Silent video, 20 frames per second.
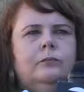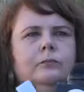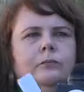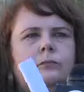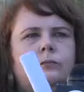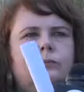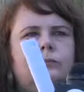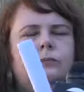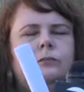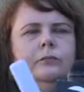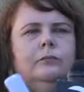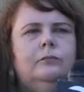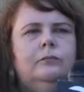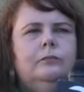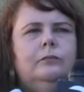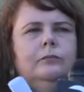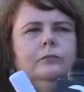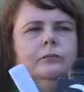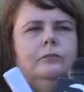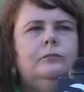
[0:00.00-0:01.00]

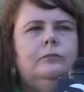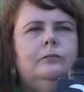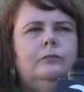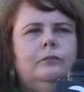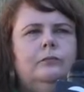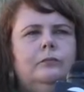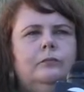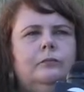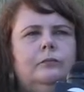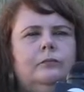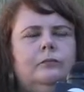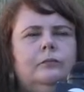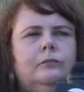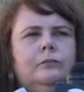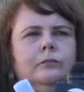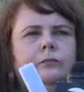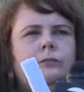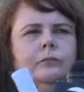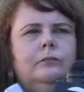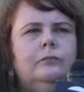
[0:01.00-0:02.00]

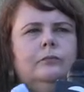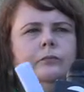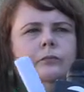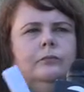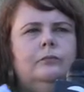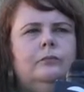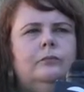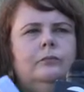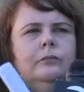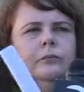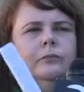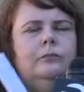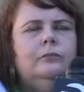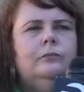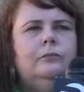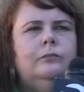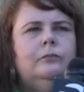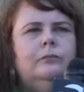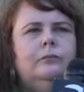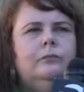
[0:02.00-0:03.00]

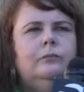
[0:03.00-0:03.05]
(not speaking)